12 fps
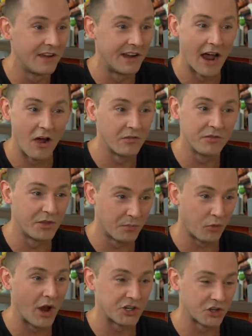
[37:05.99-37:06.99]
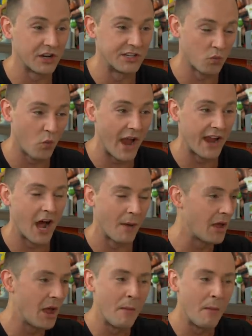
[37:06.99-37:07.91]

Now the pressure is way up.